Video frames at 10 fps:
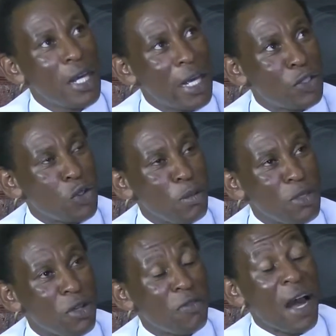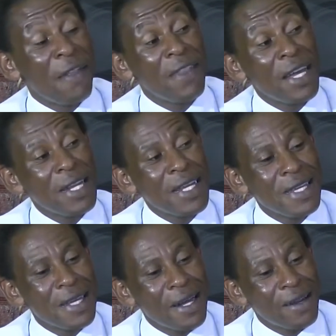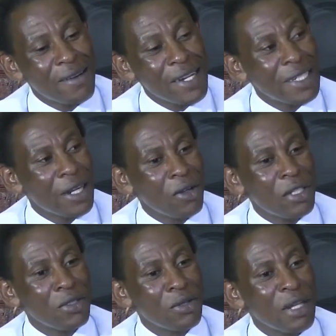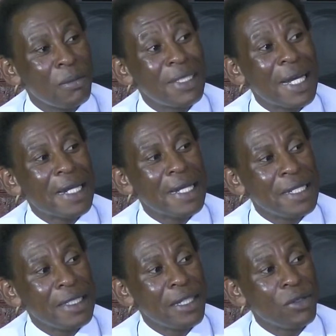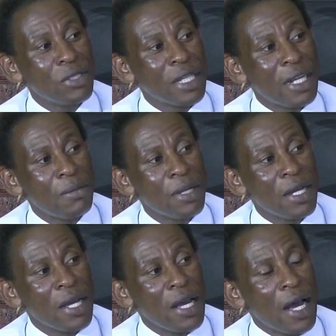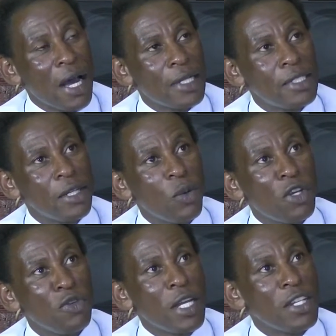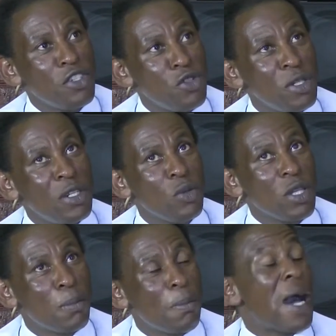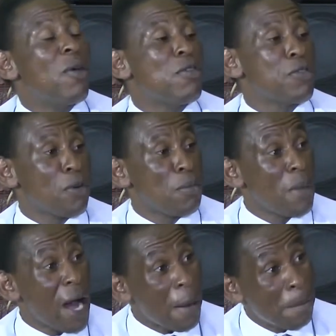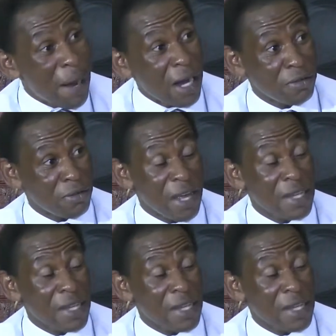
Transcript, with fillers: uh, to himself. And then he, later on, he told them, tarry in Jerusalem mm -hmm. until when you are endued with power from above. Mm -hmm.